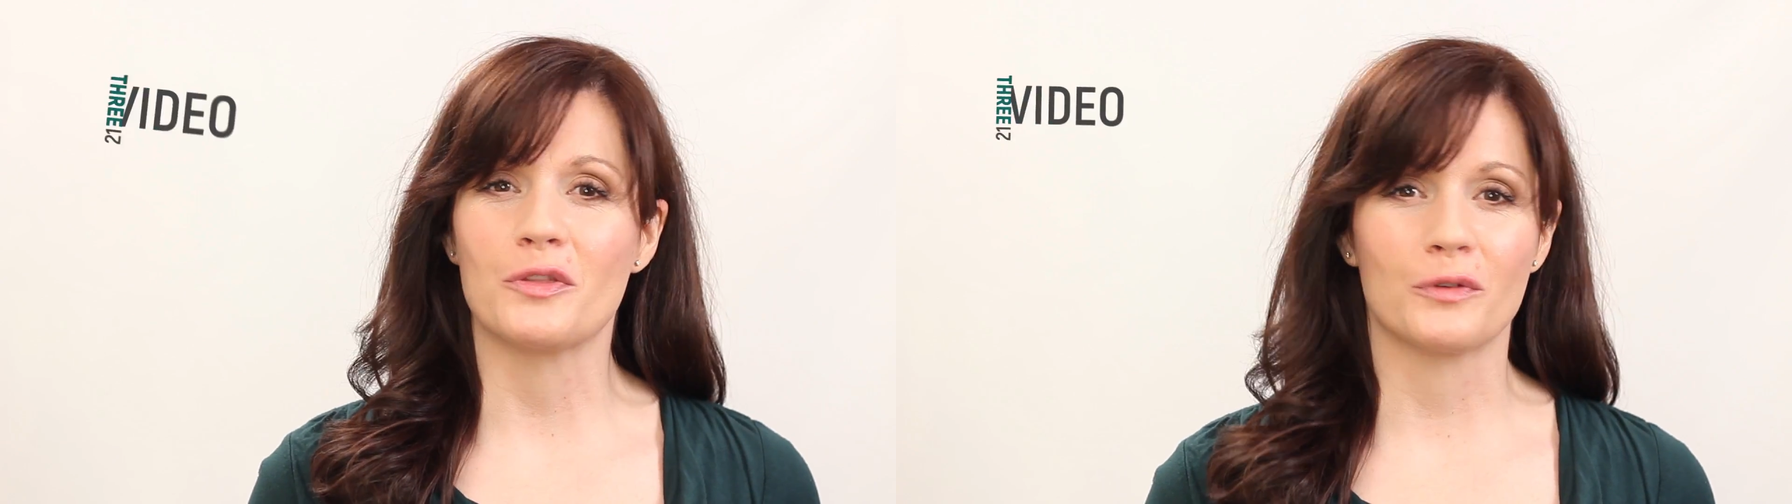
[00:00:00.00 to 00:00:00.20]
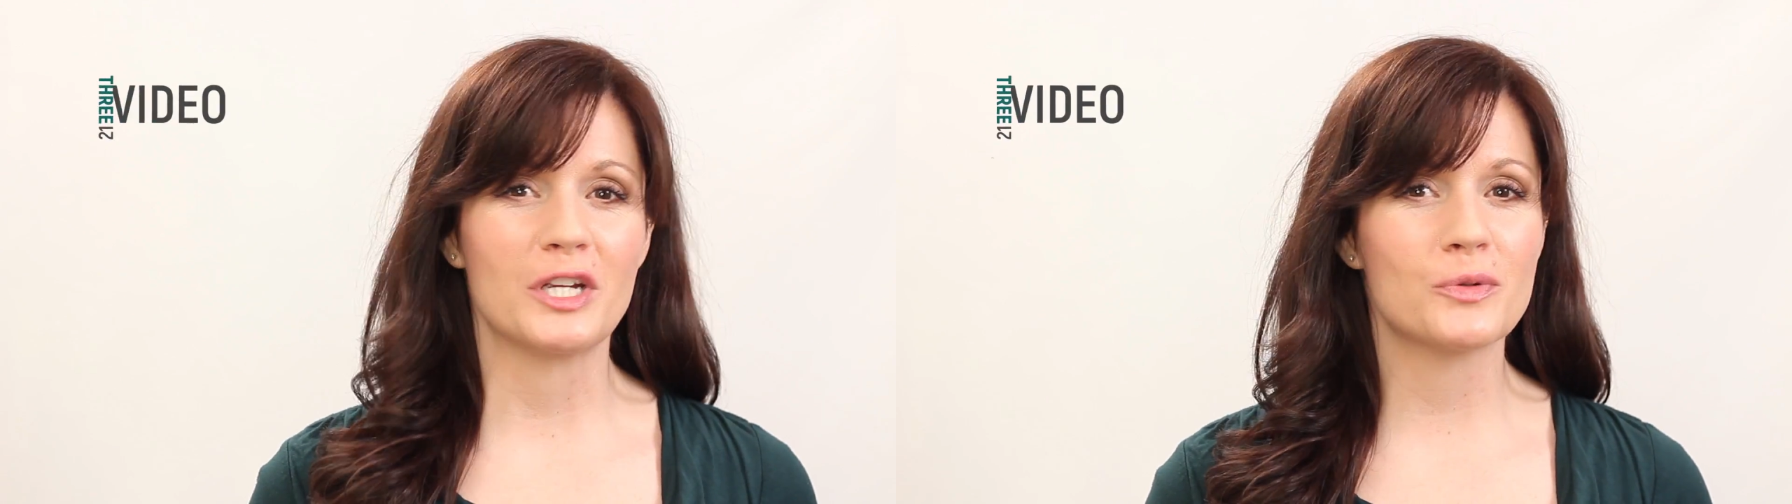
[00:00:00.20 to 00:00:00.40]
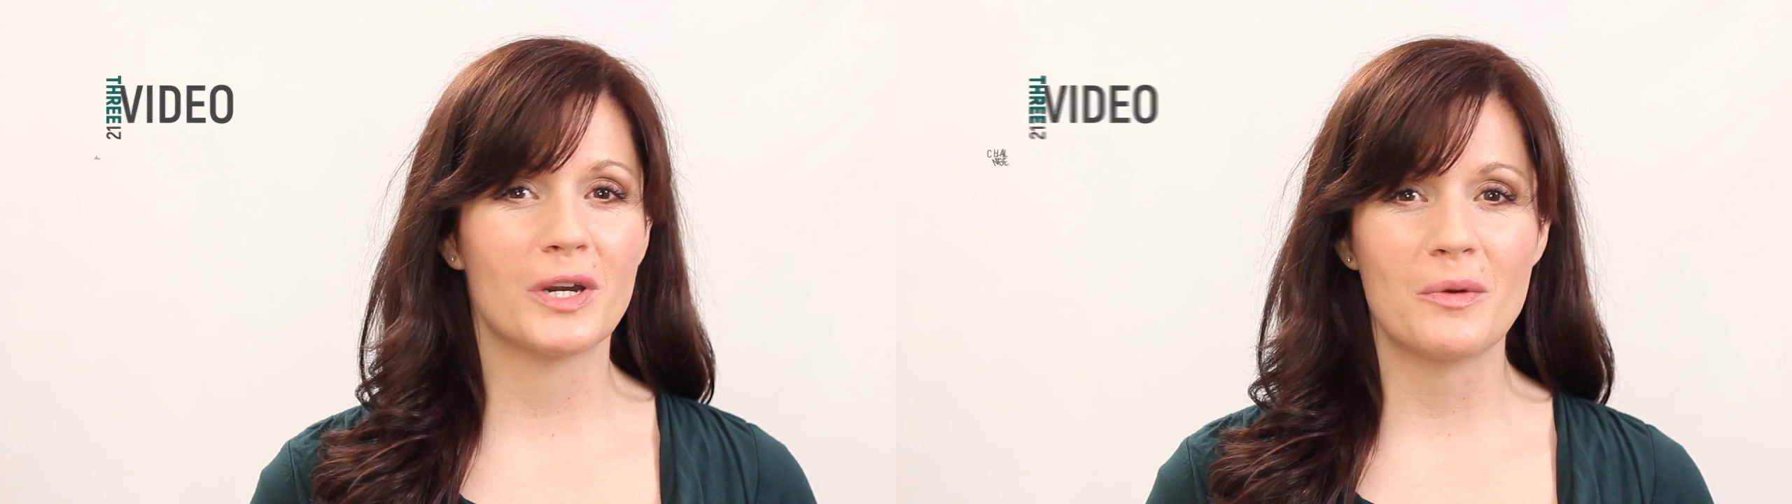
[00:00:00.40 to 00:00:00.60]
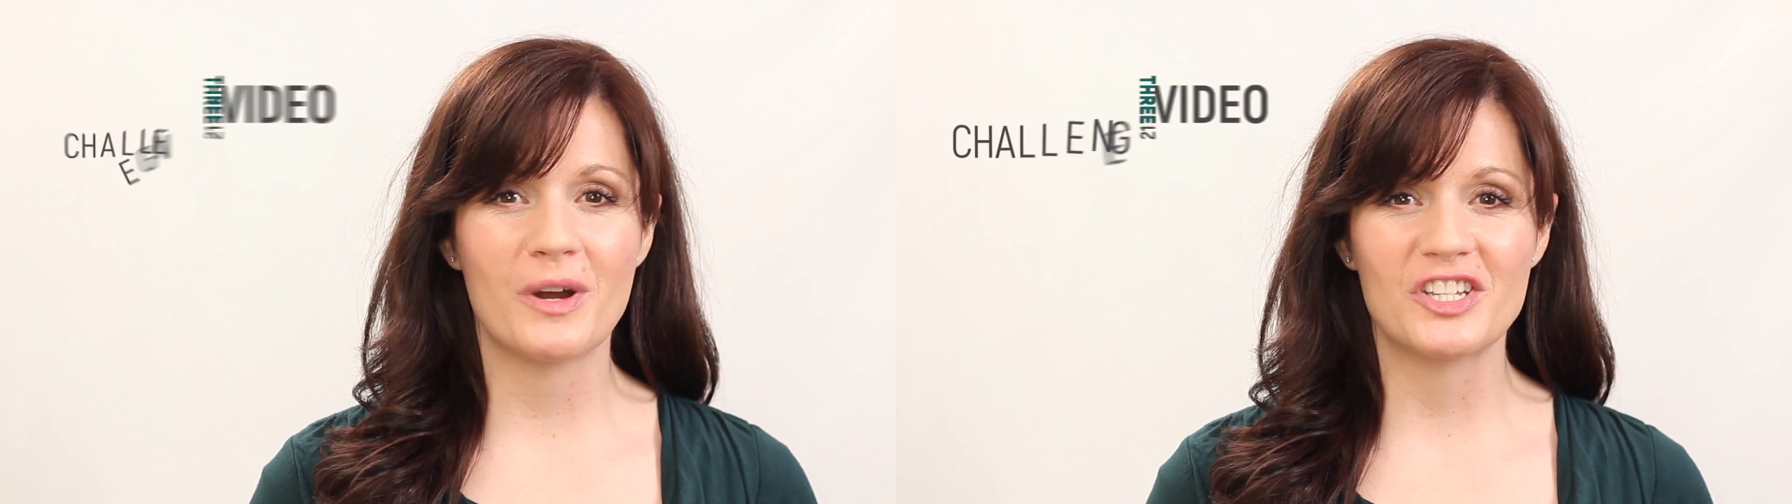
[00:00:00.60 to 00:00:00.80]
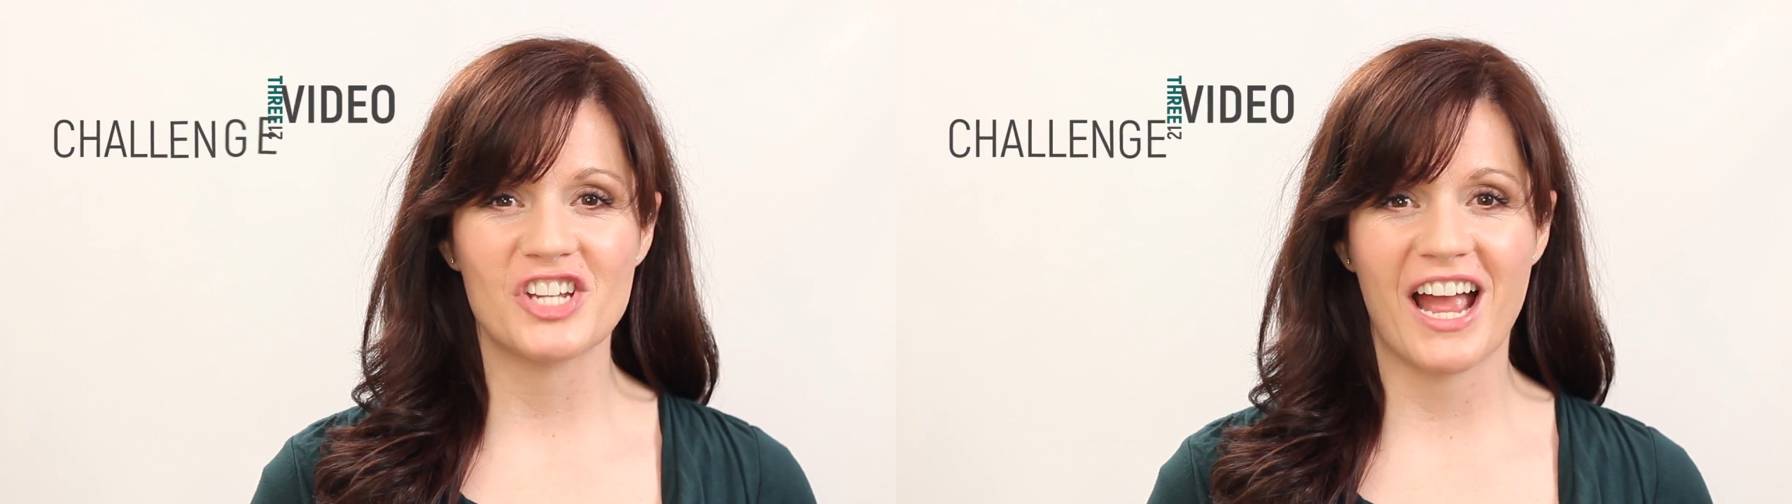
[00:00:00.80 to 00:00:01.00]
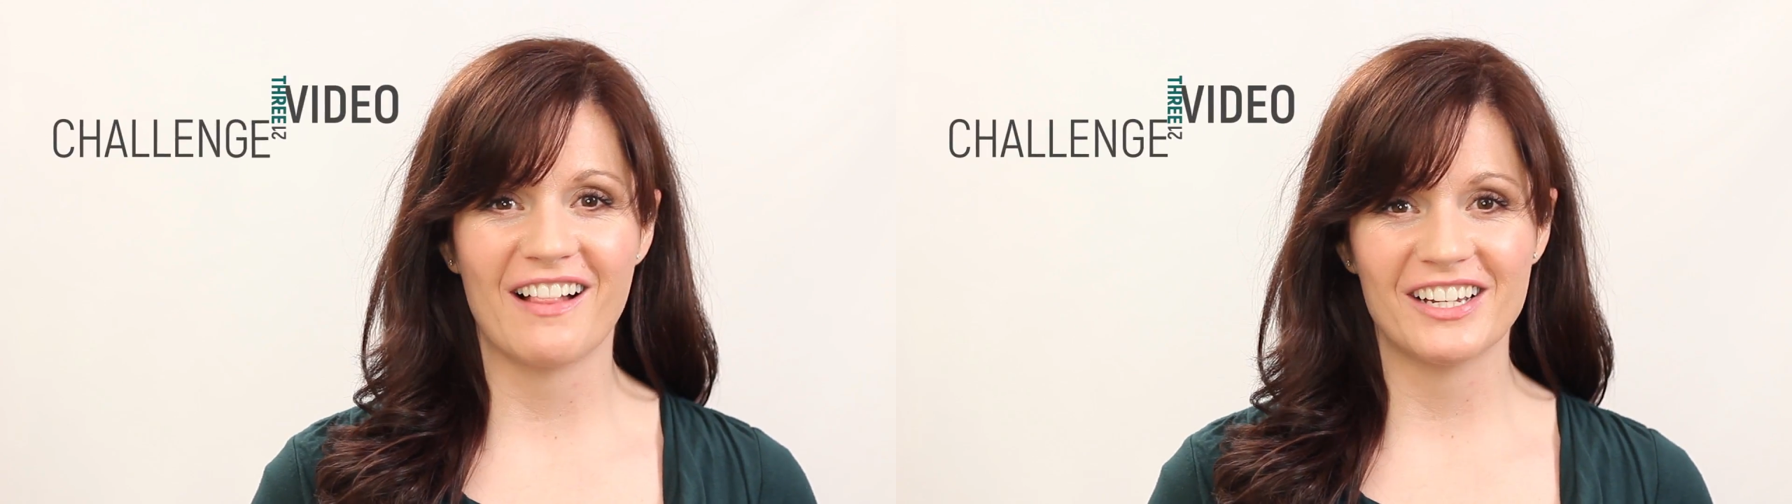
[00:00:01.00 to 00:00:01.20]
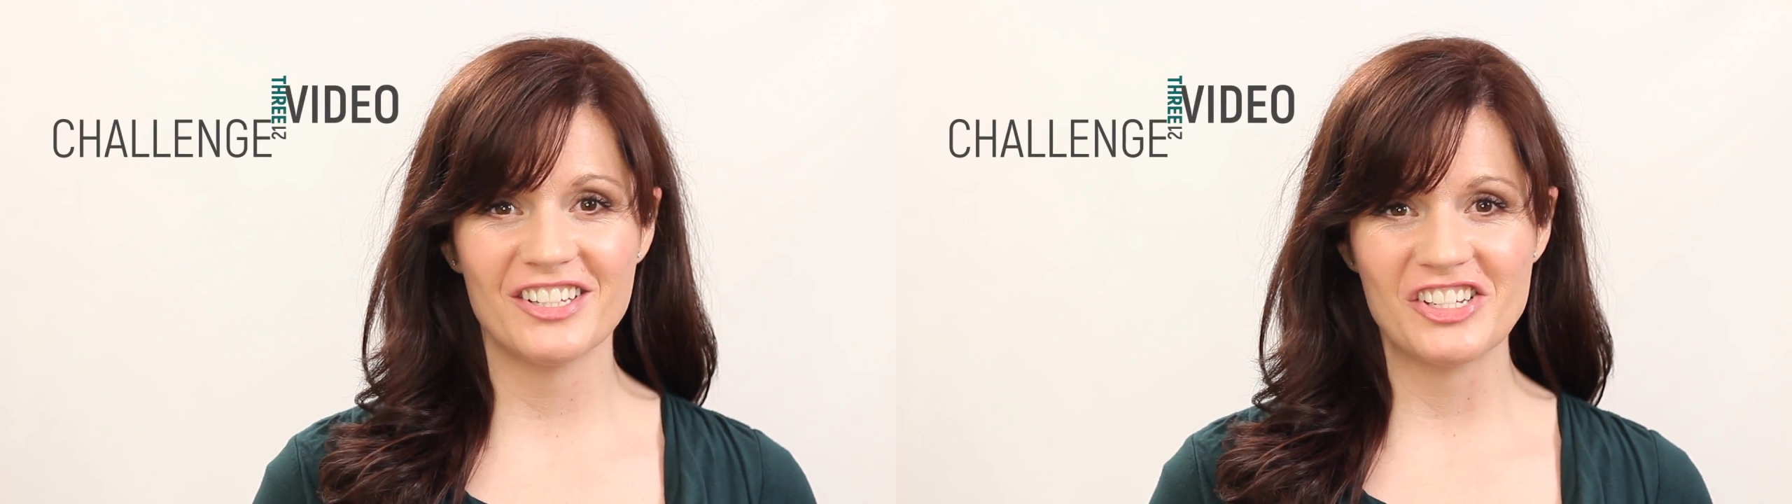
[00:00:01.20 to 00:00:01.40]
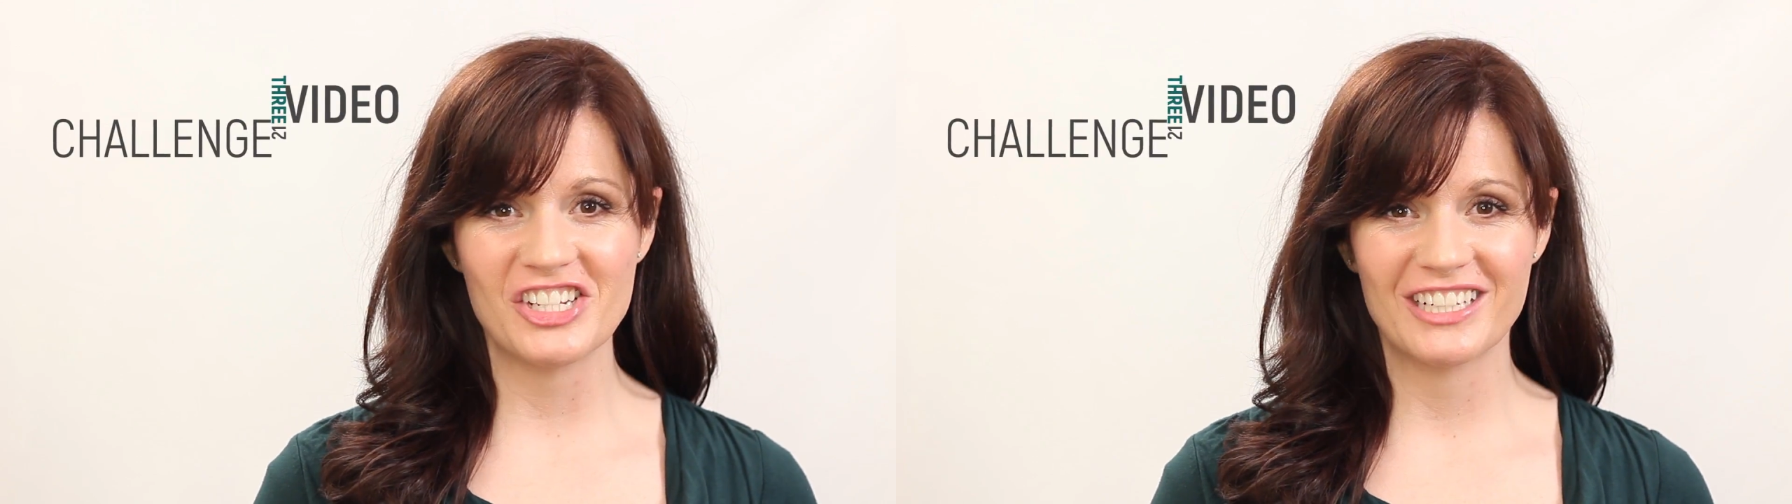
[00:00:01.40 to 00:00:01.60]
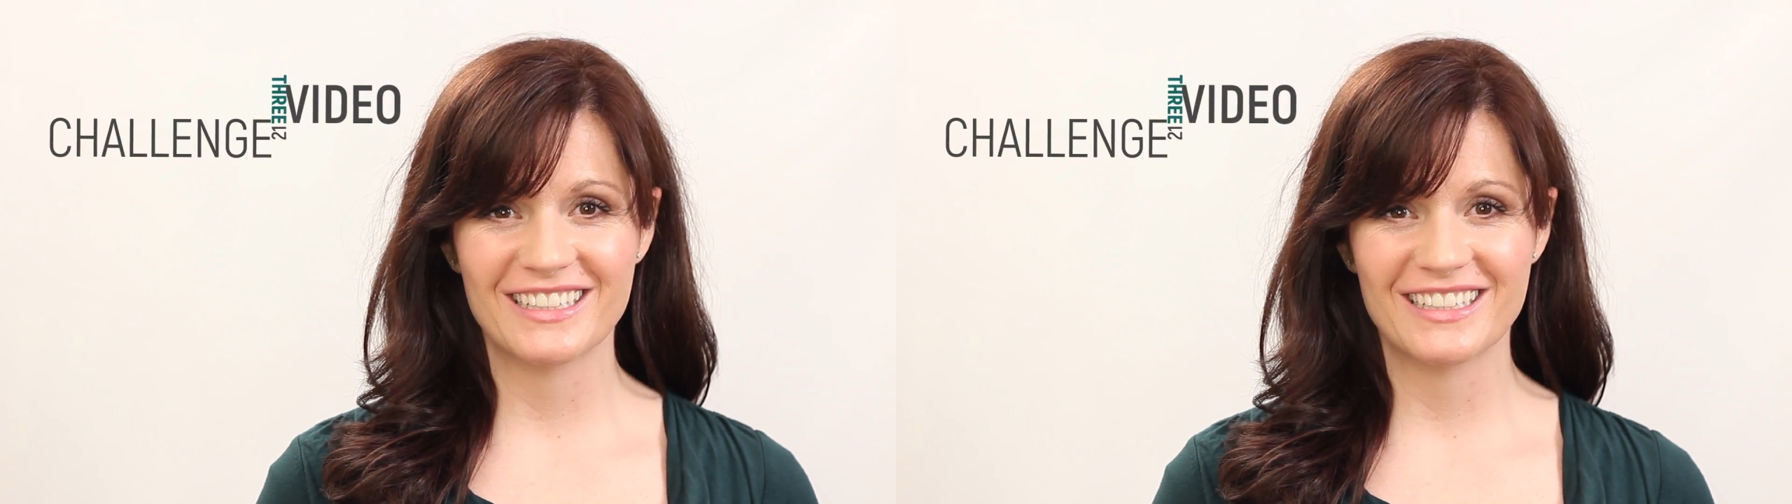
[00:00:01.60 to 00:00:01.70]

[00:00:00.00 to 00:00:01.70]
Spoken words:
321 challenge?